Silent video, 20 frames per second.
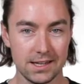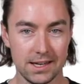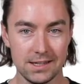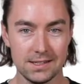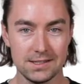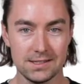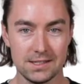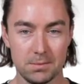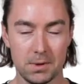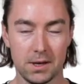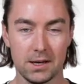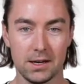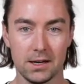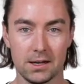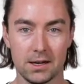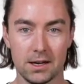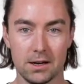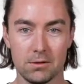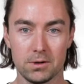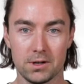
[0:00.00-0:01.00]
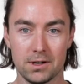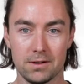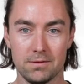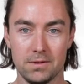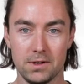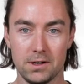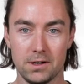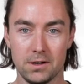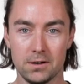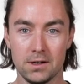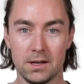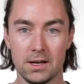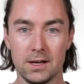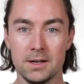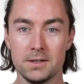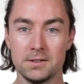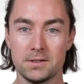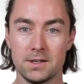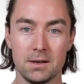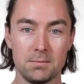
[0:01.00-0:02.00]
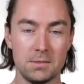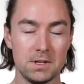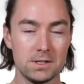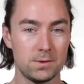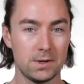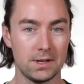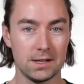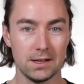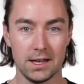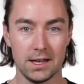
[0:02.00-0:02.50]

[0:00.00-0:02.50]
lights, depending on how we're configured. So that means we can